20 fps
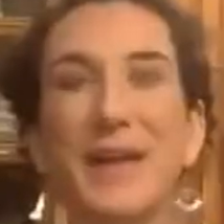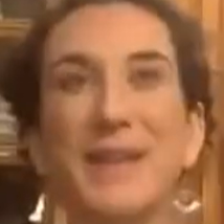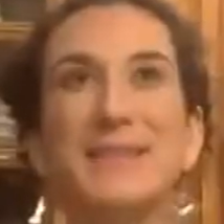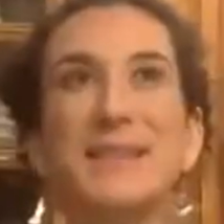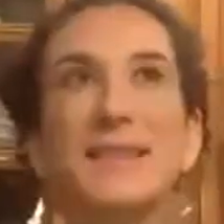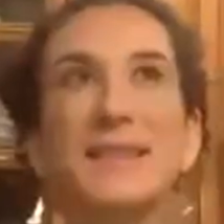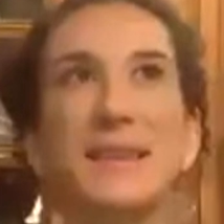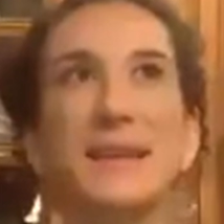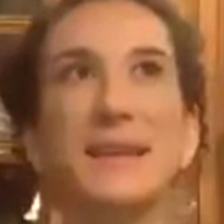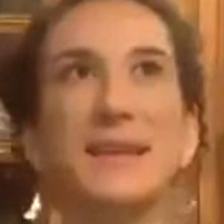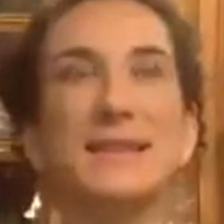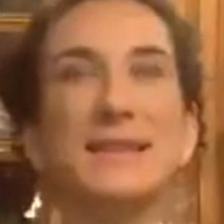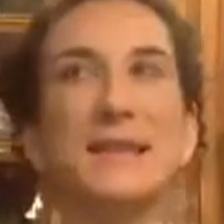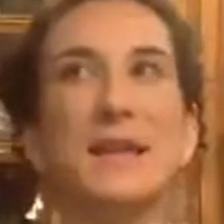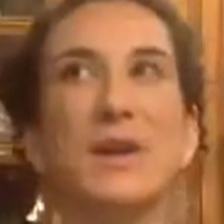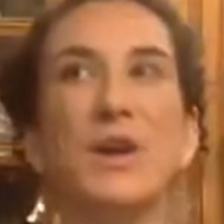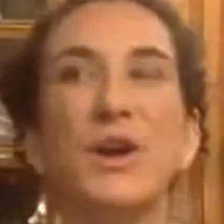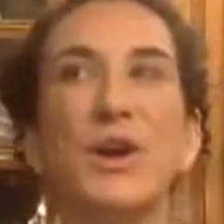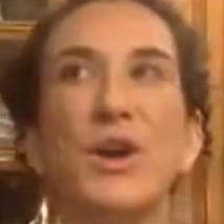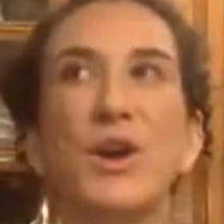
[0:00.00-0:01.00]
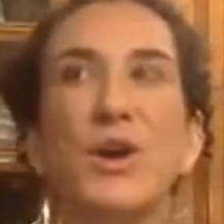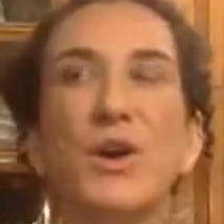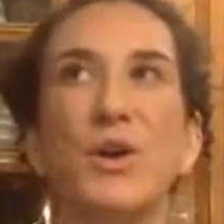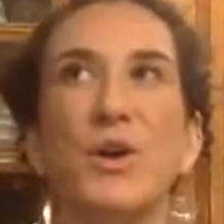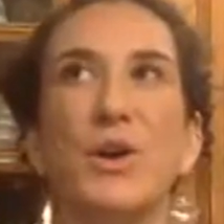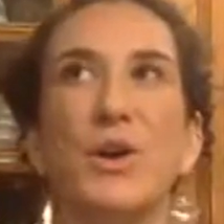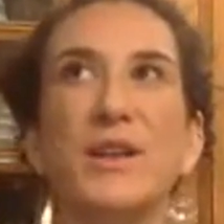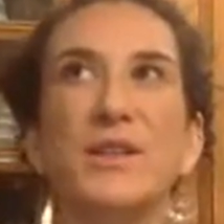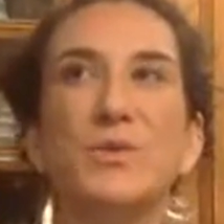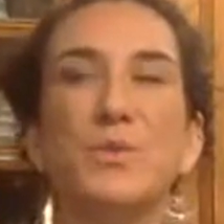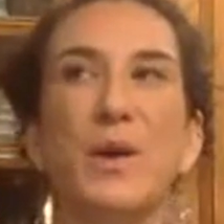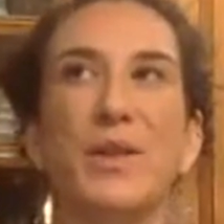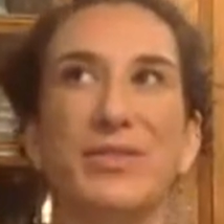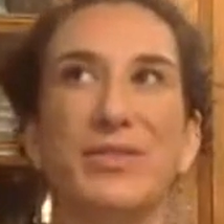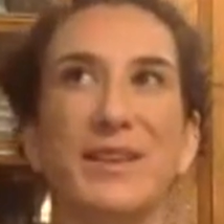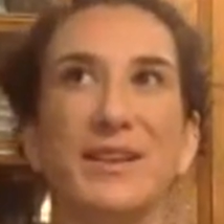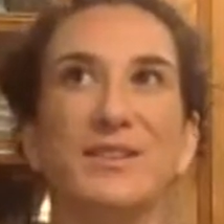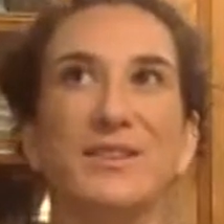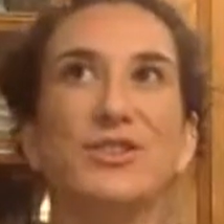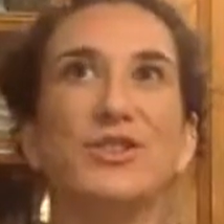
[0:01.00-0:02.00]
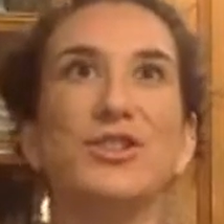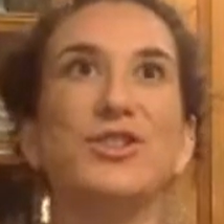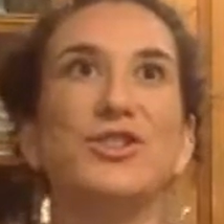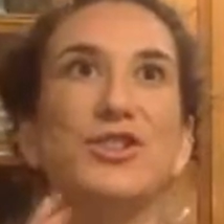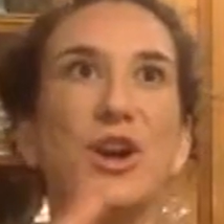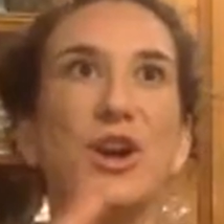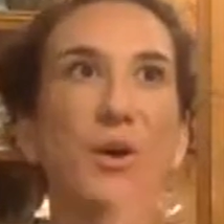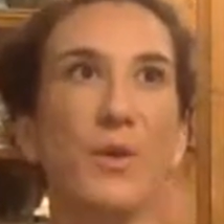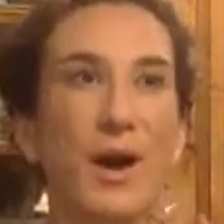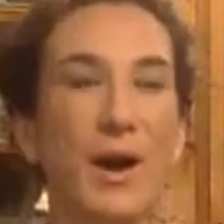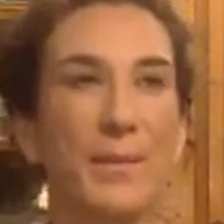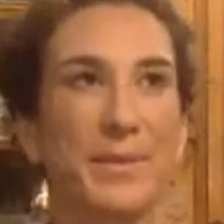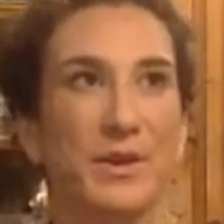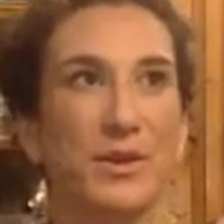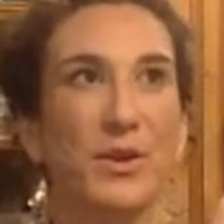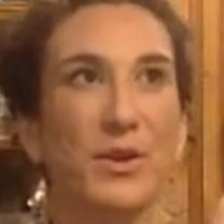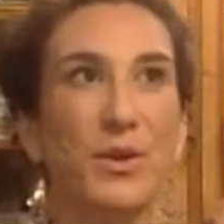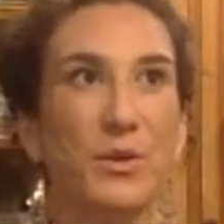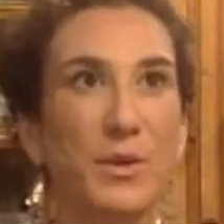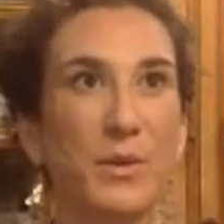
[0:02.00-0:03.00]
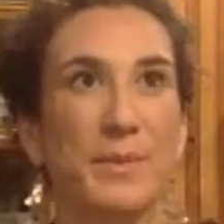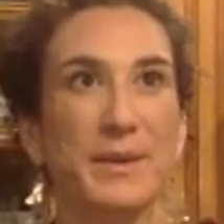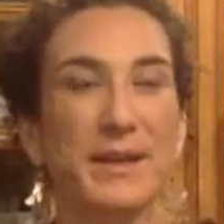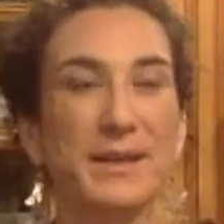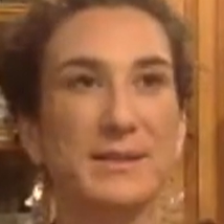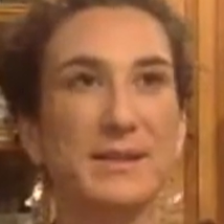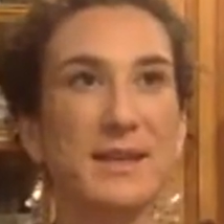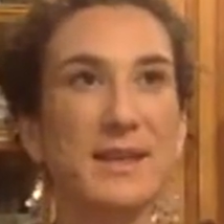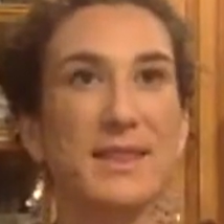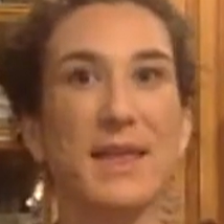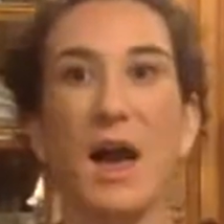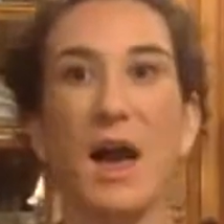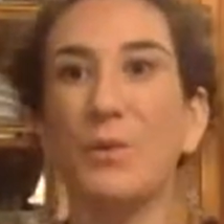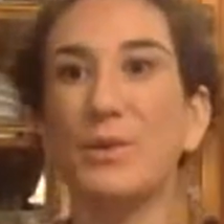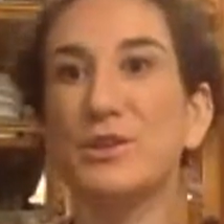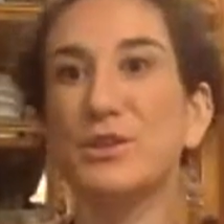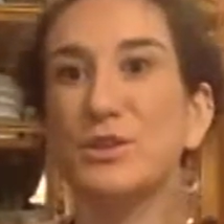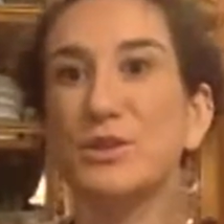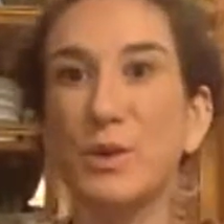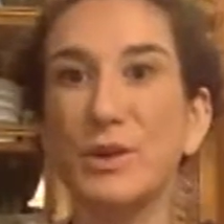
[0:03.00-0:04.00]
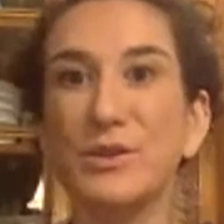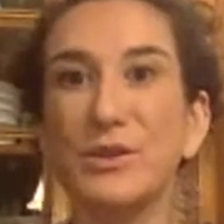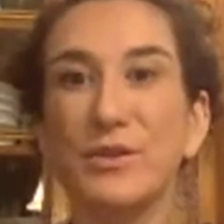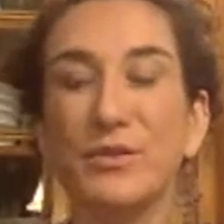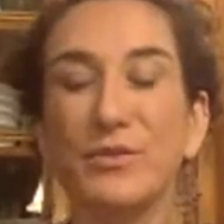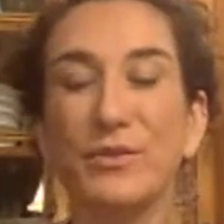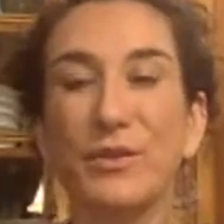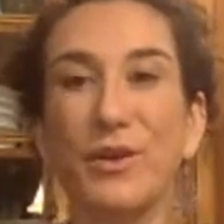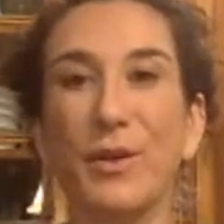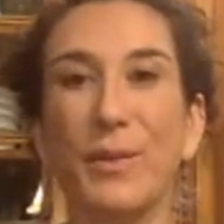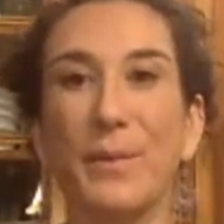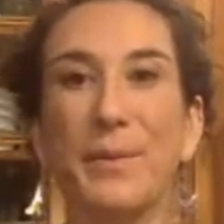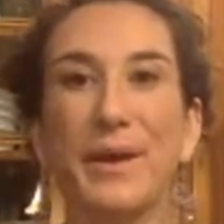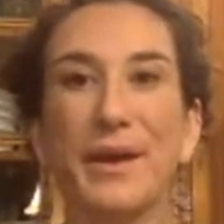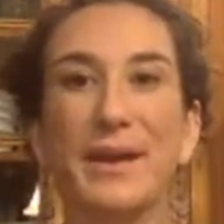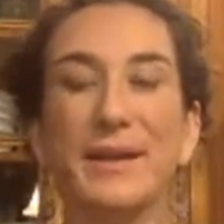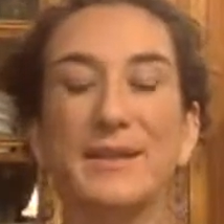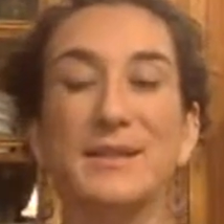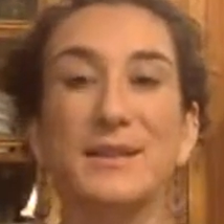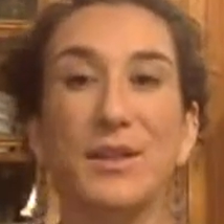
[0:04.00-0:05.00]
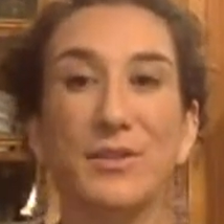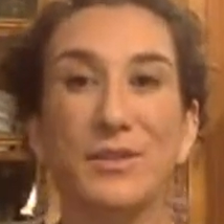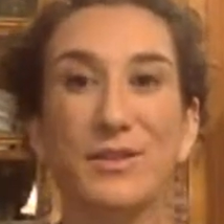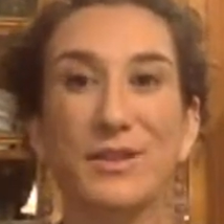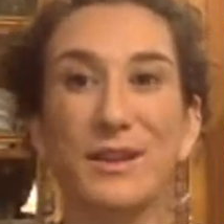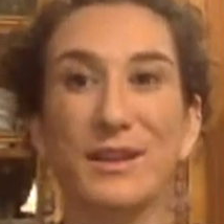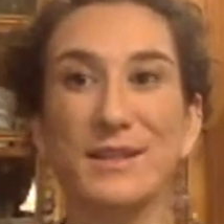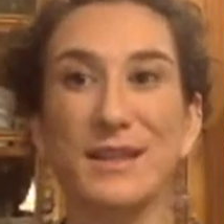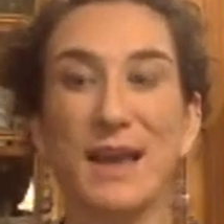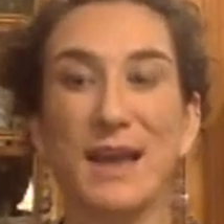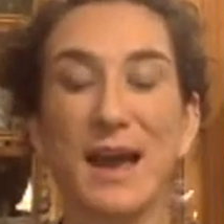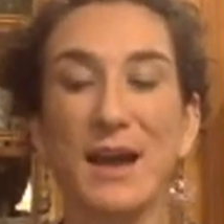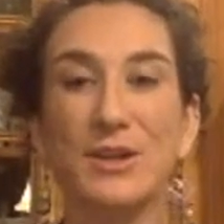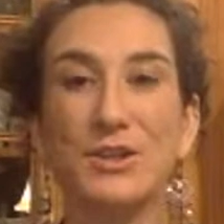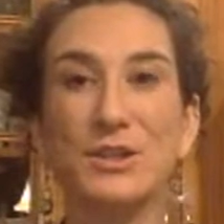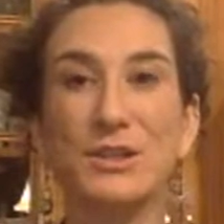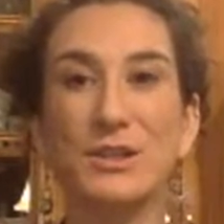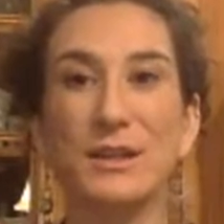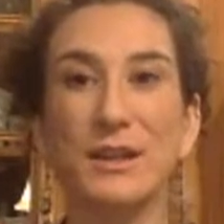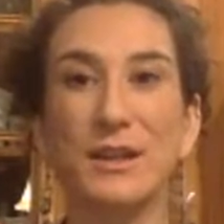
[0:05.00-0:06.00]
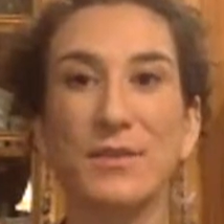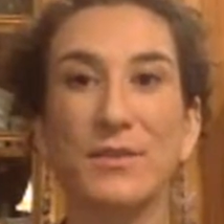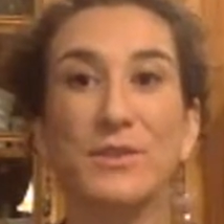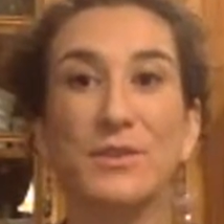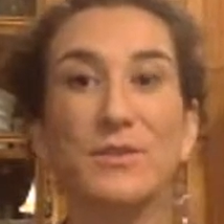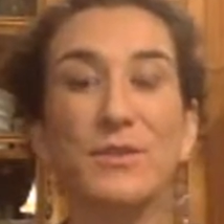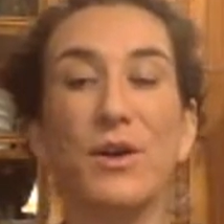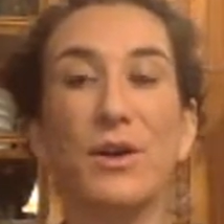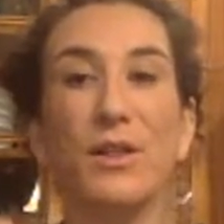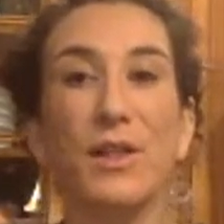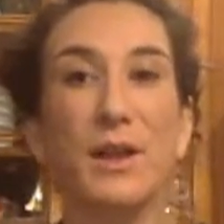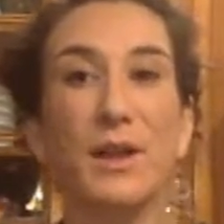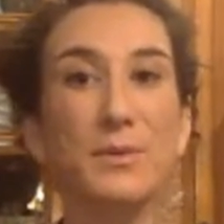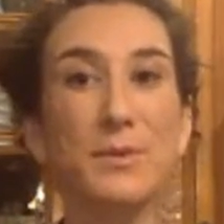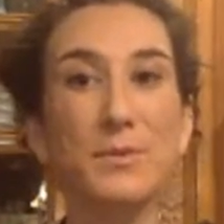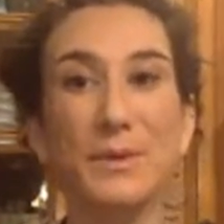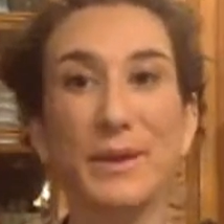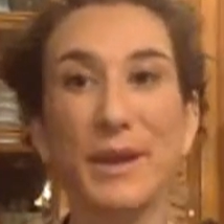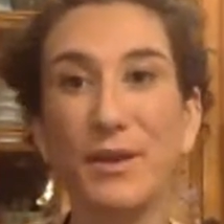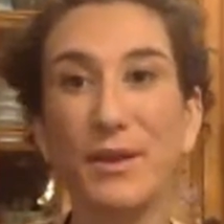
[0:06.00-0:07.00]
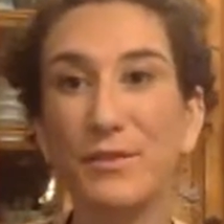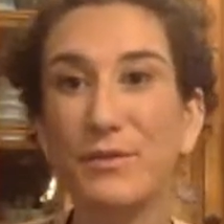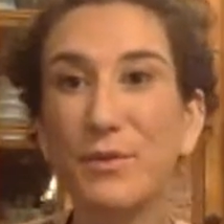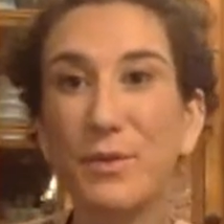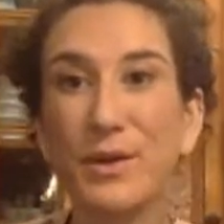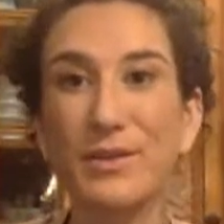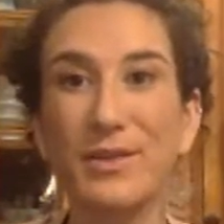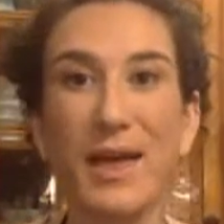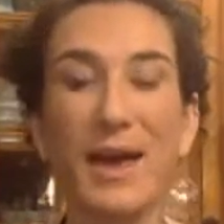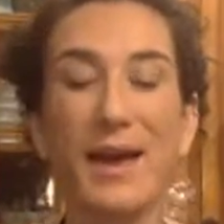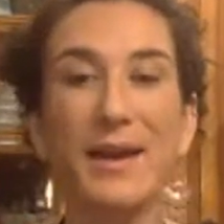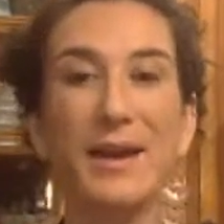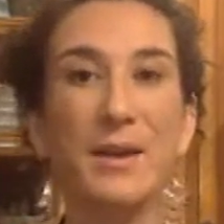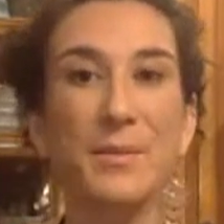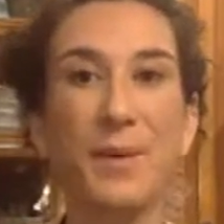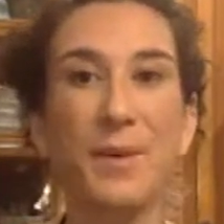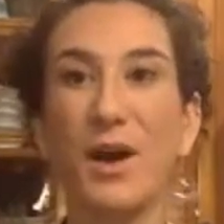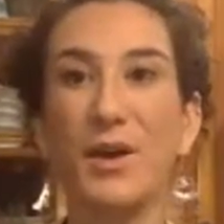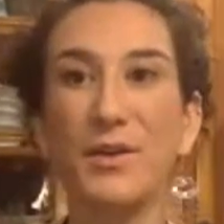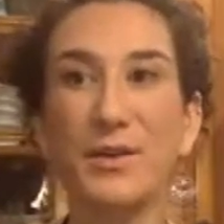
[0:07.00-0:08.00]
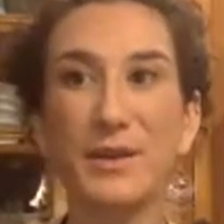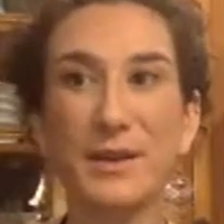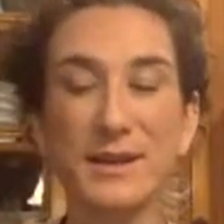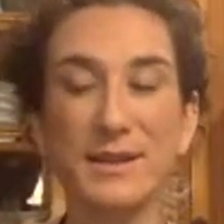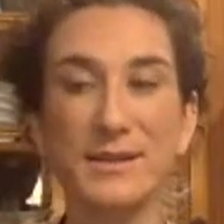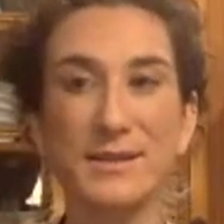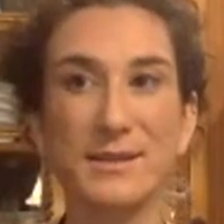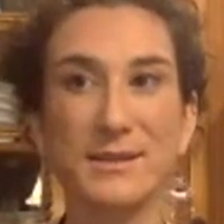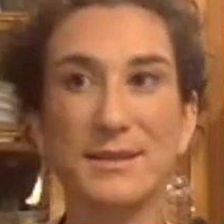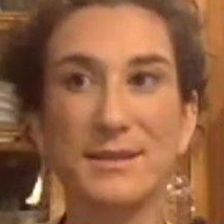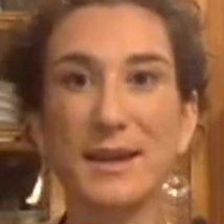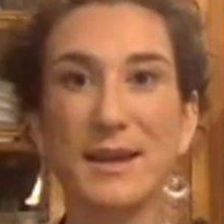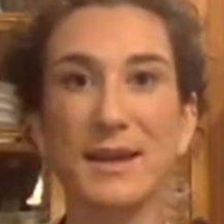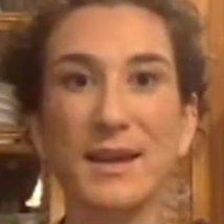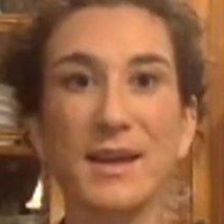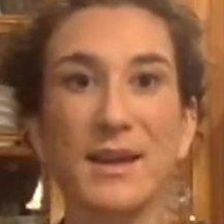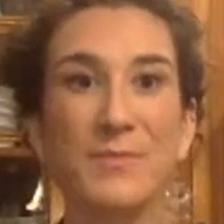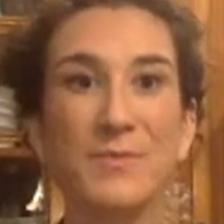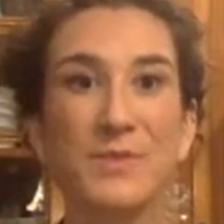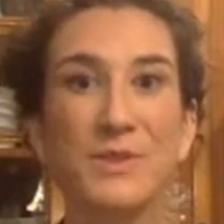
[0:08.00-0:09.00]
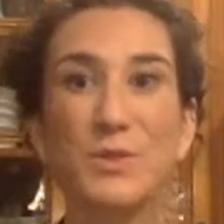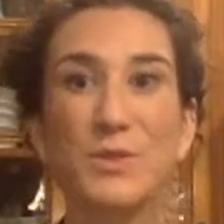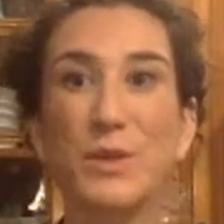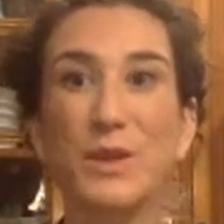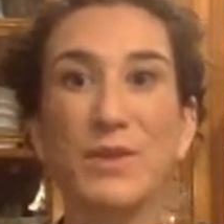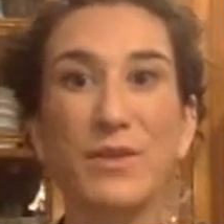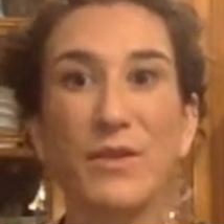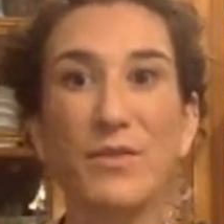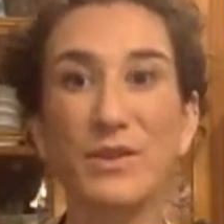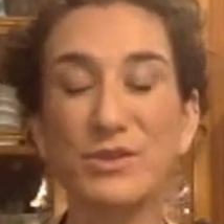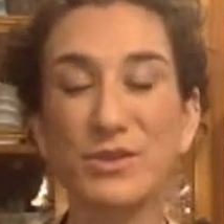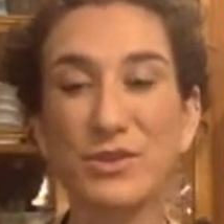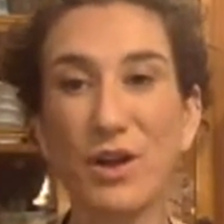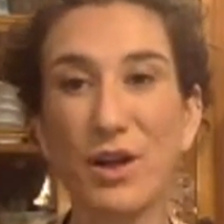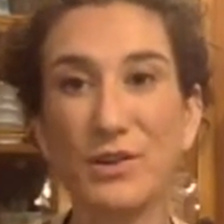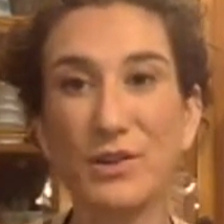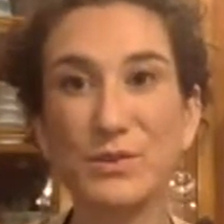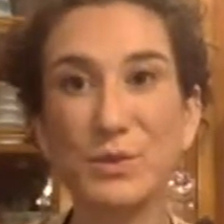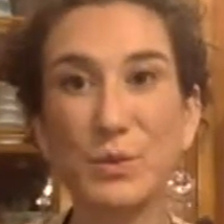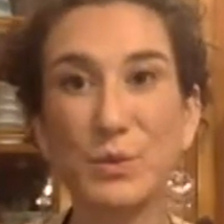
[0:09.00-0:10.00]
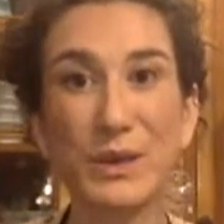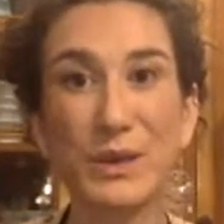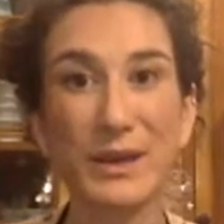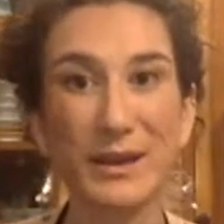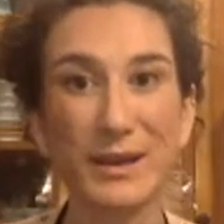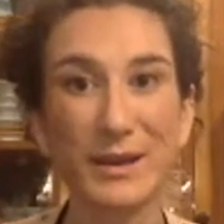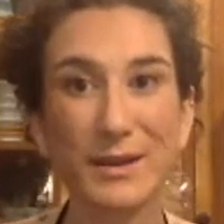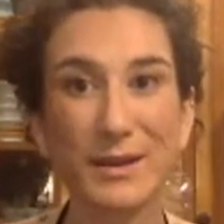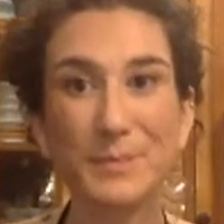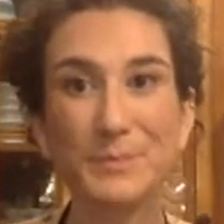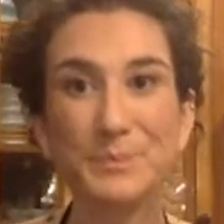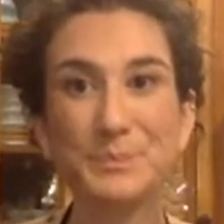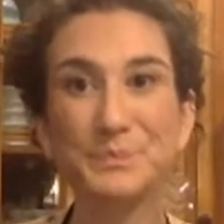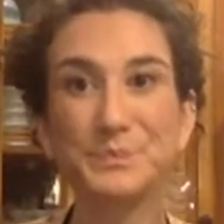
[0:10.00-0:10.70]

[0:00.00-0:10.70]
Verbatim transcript: the thing is like, it's one thing to just show up and go to a place like that, which is wonderful. But it's another thing to actually, first of all, a lot of people can't afford that. Hippocrates is like twenty-five hundred dollars a week.